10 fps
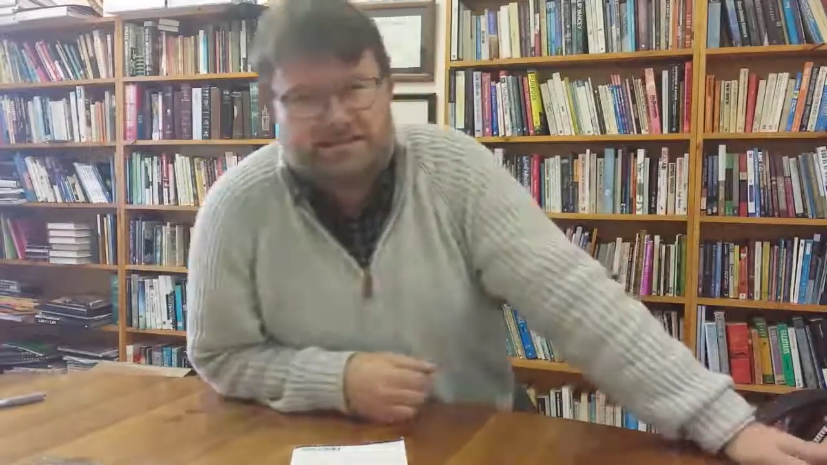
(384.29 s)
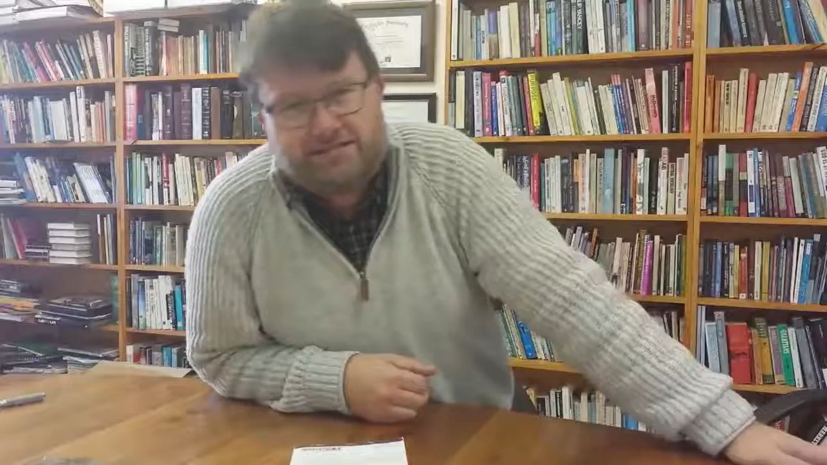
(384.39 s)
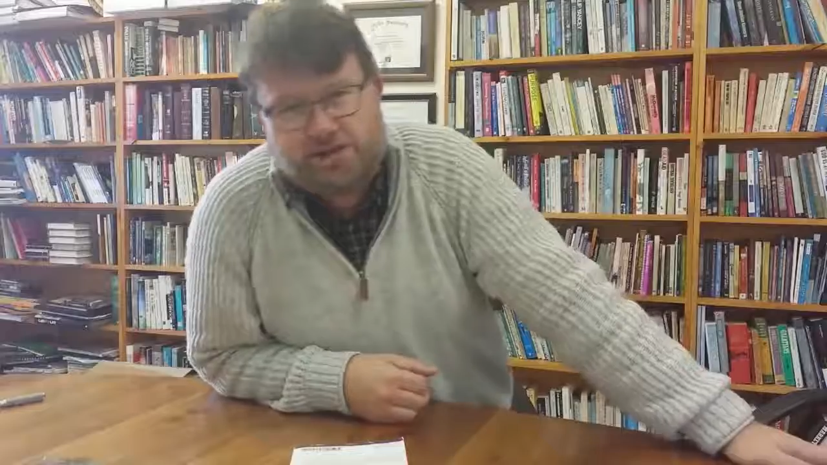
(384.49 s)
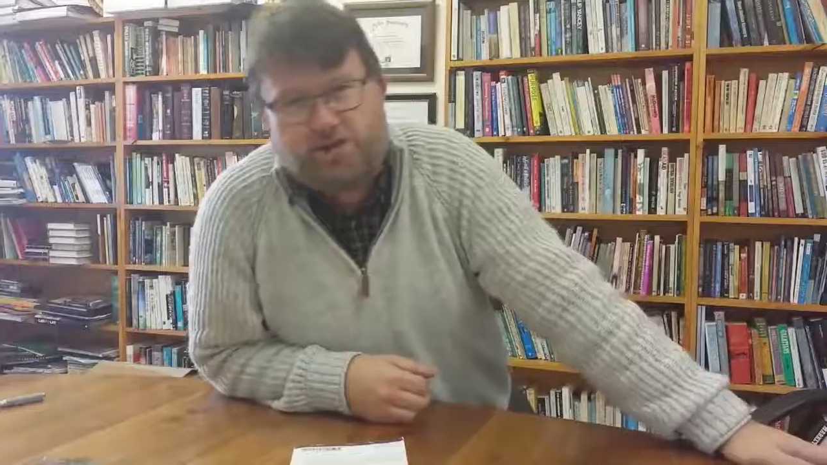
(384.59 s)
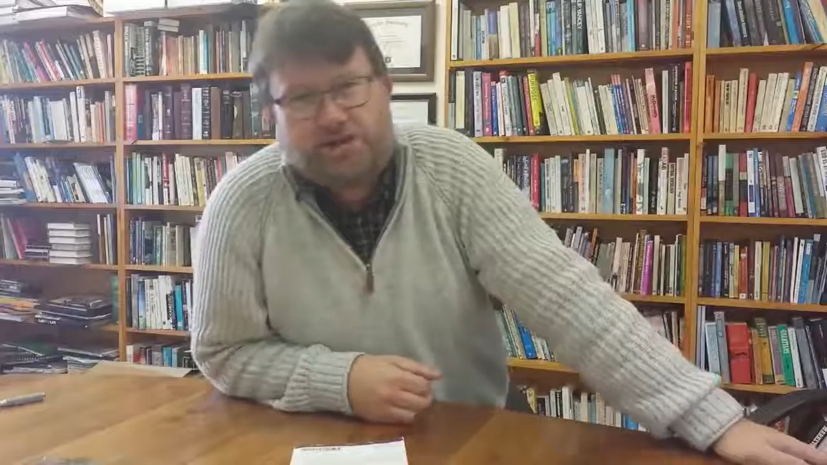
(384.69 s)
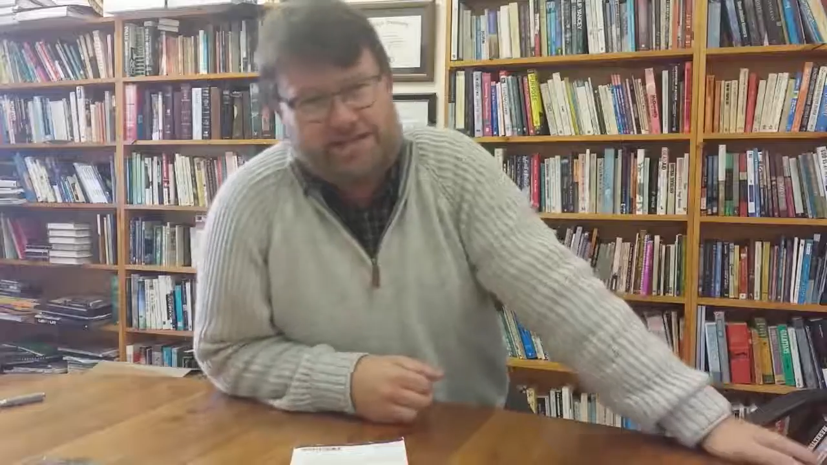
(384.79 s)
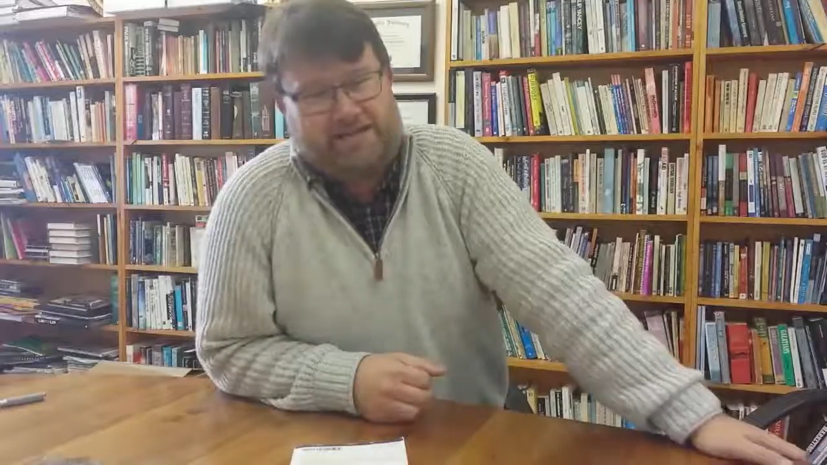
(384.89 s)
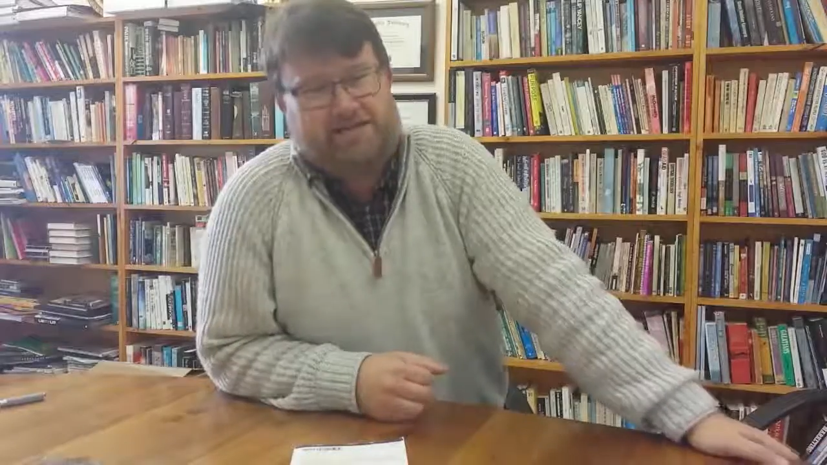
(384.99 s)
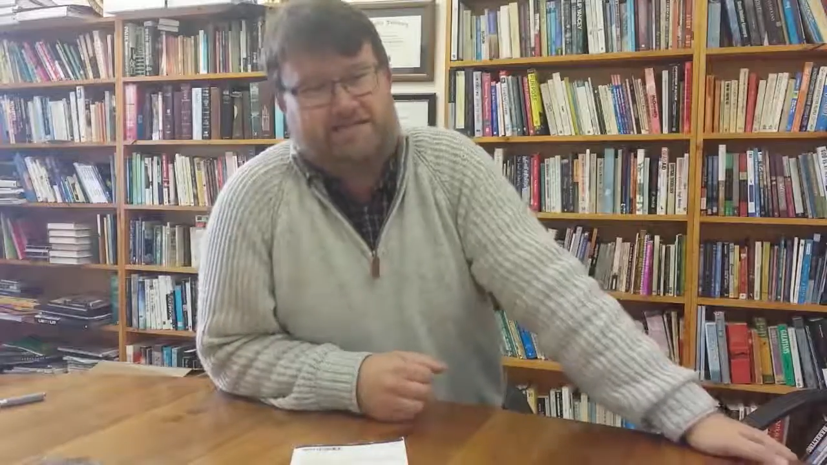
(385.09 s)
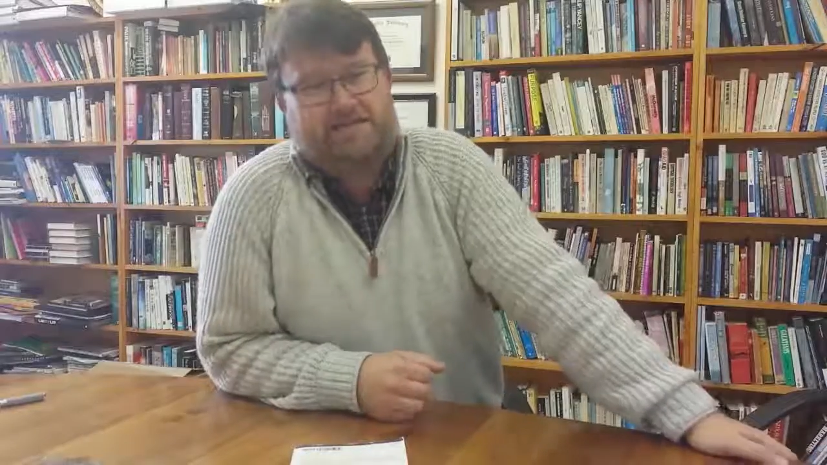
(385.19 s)

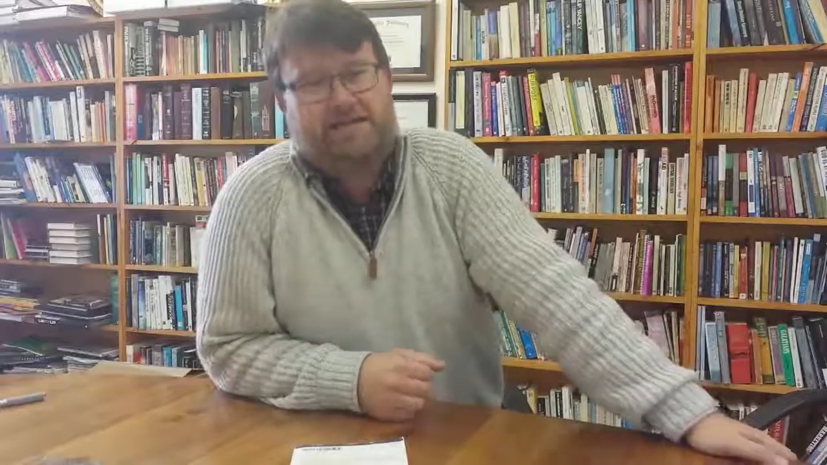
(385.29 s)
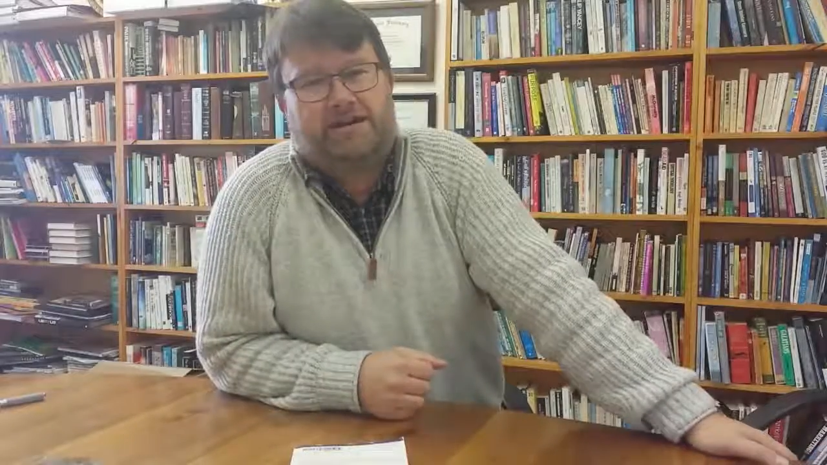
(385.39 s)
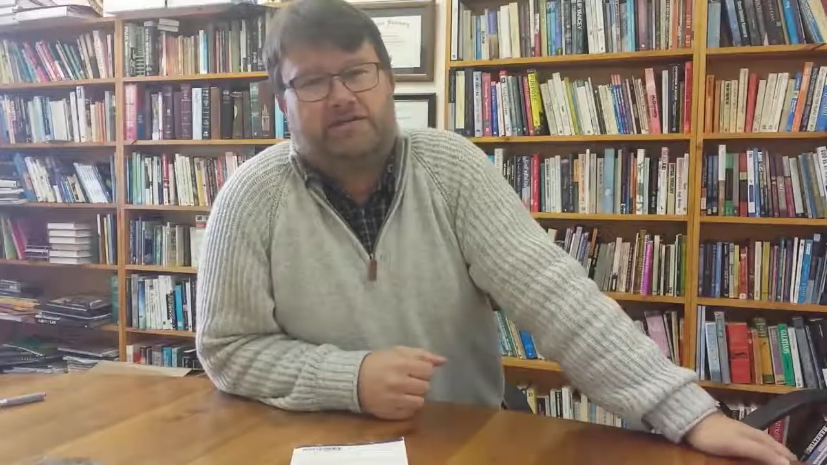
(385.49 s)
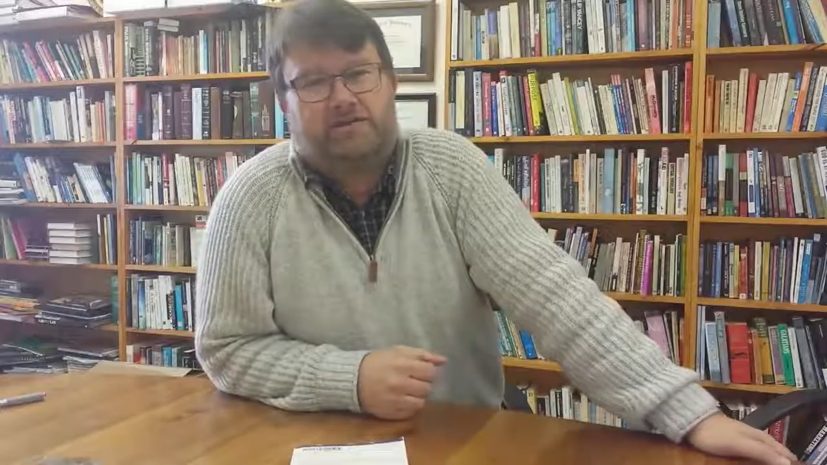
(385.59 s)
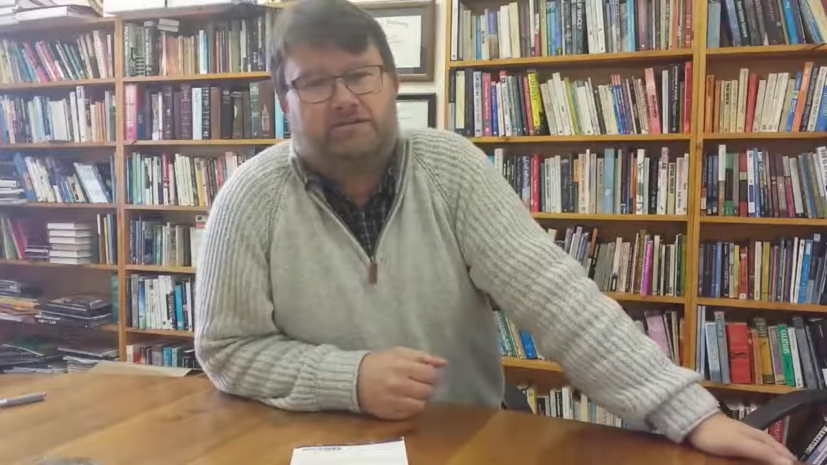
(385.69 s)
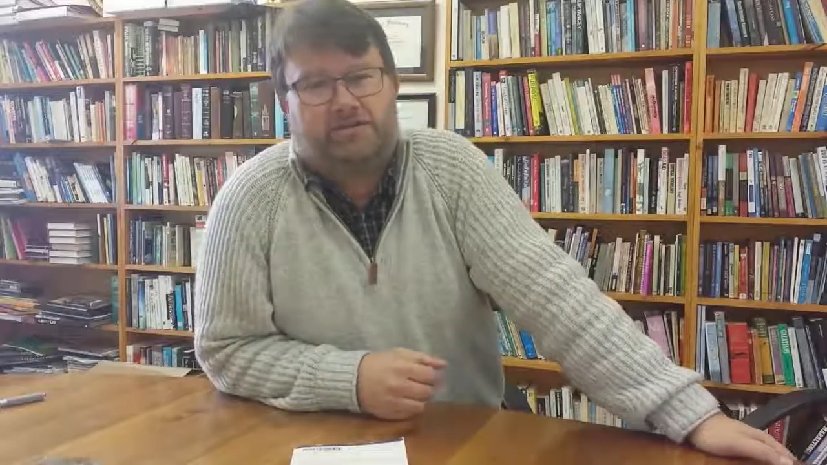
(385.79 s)
Surely, I'm